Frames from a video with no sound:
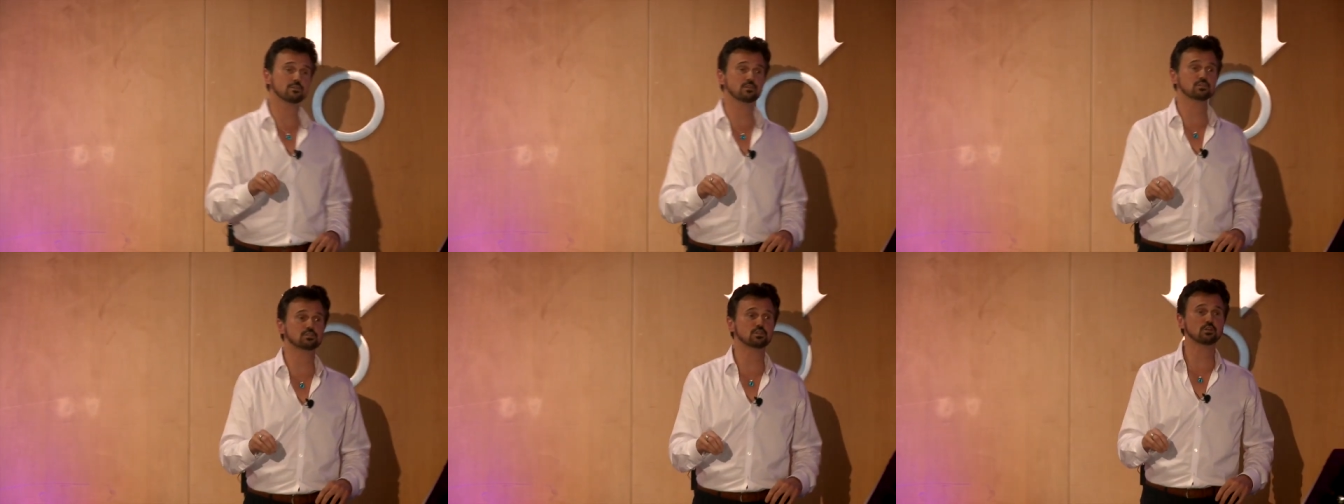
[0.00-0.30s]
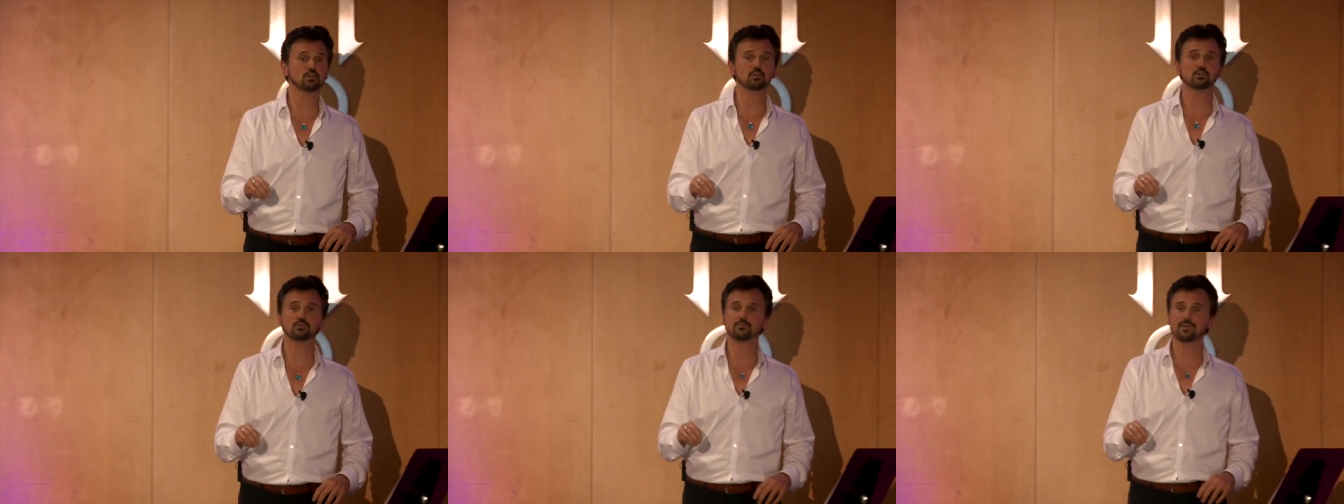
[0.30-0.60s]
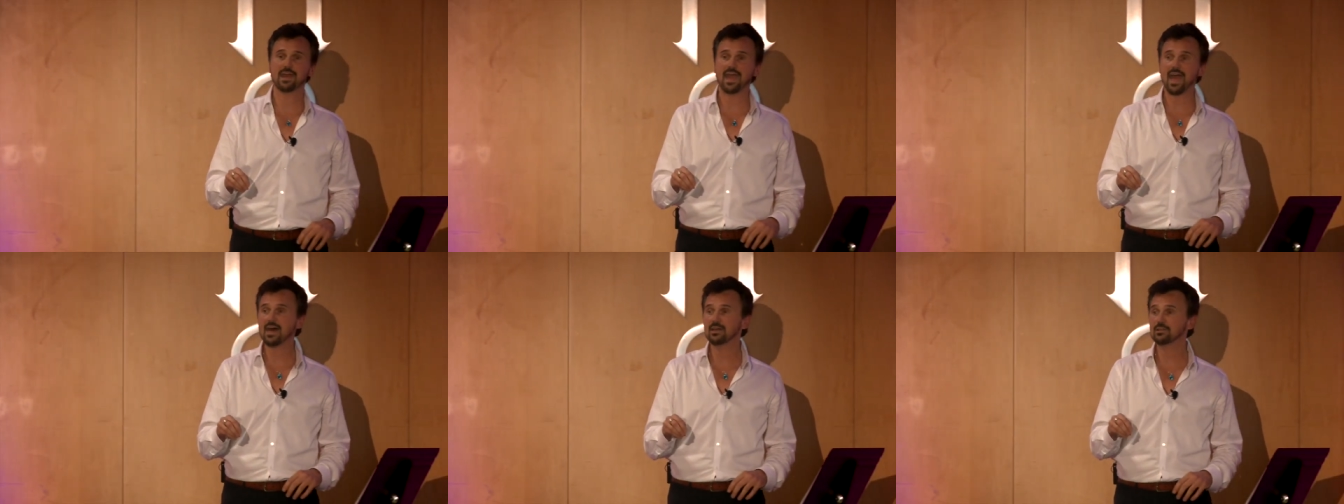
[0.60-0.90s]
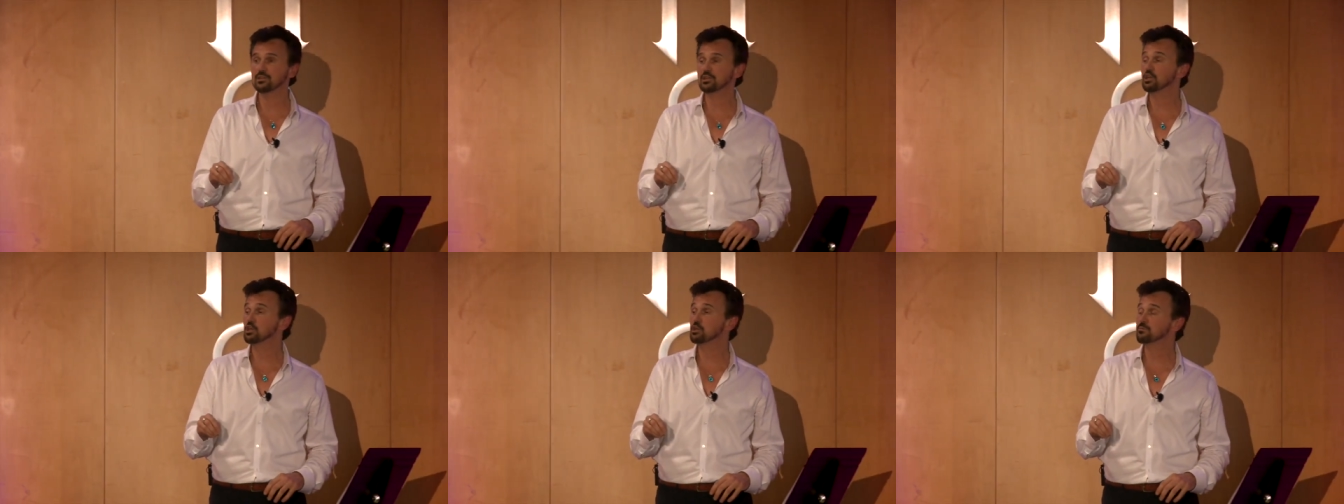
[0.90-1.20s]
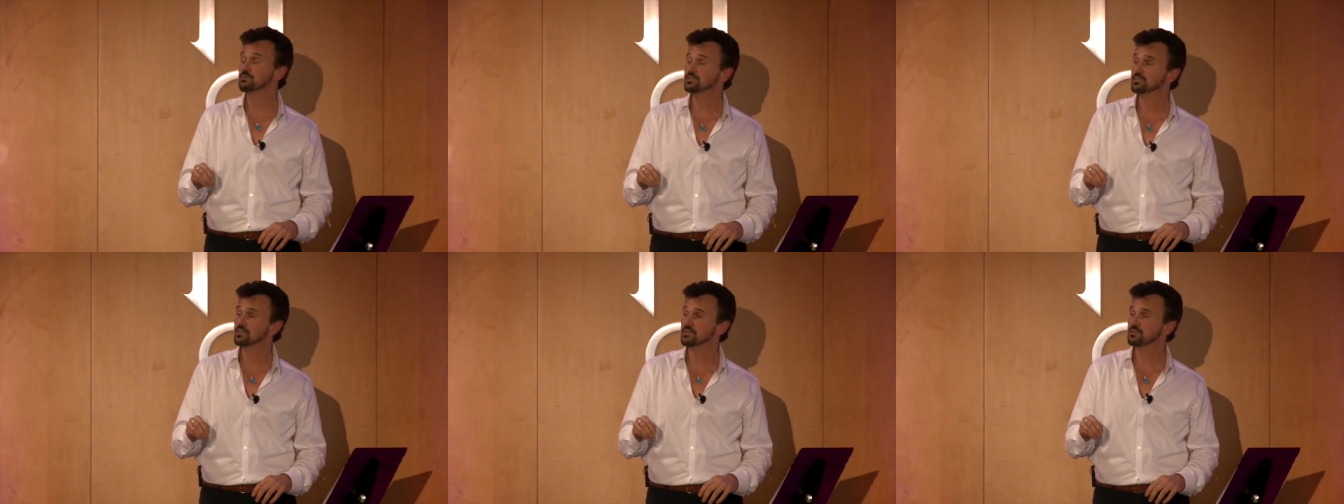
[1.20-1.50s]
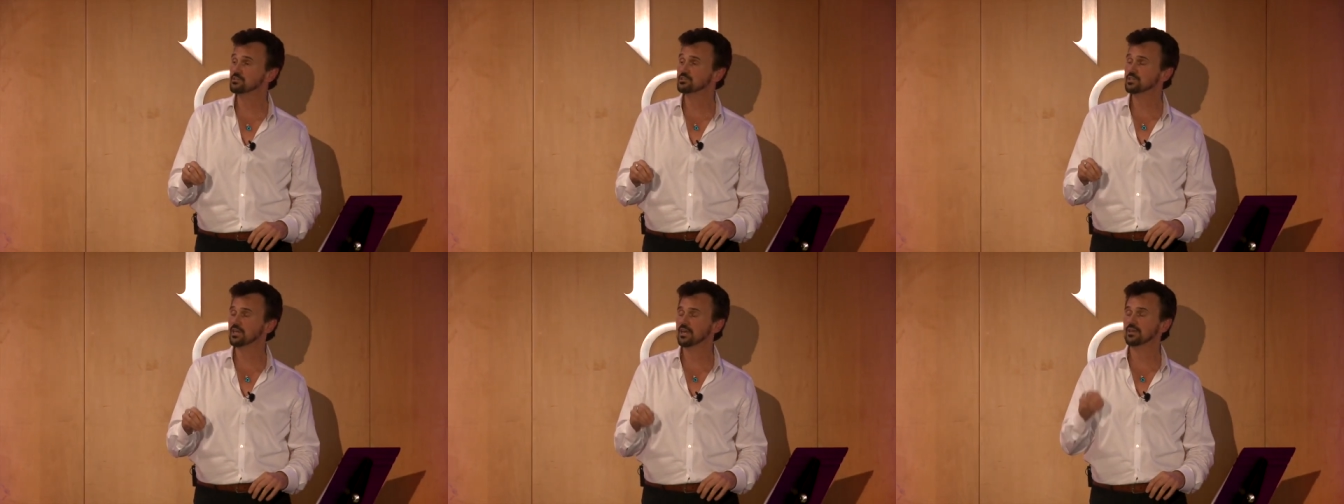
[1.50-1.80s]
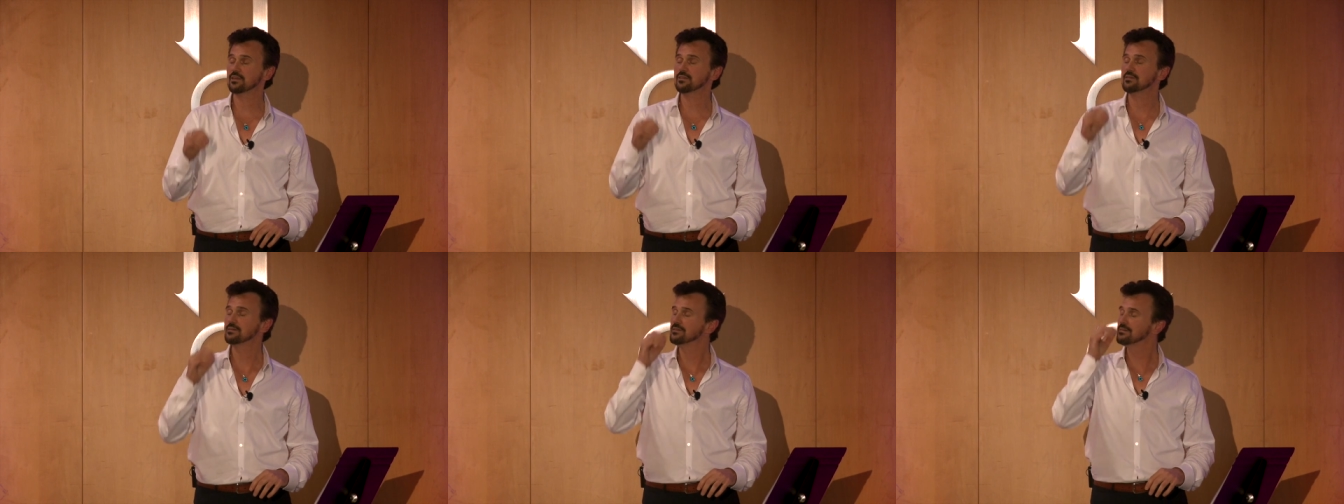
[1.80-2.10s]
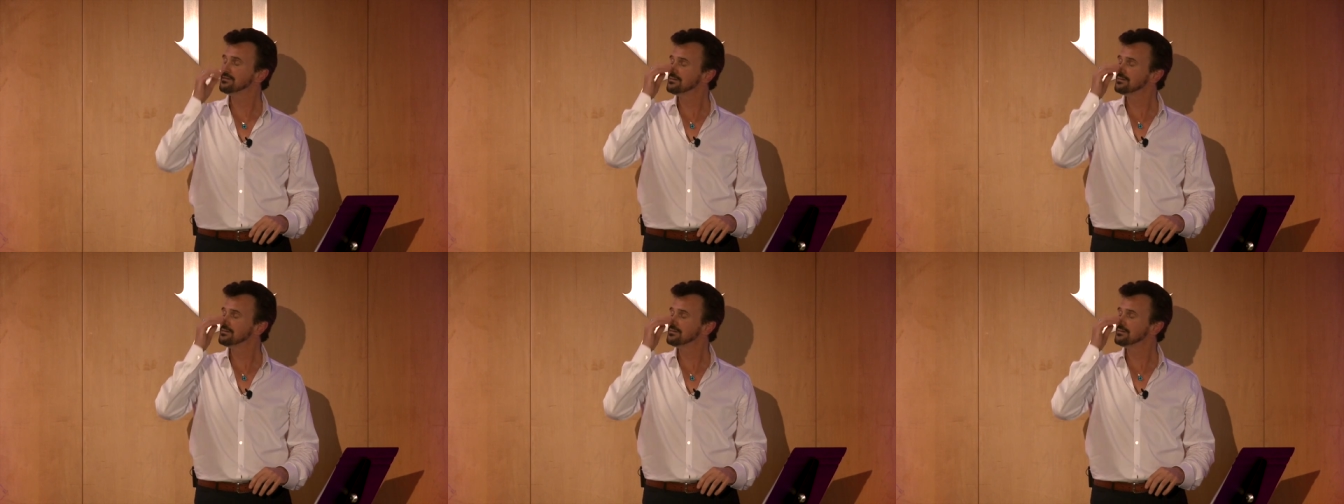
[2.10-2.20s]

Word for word: in this current reality, you could be sitting there saying,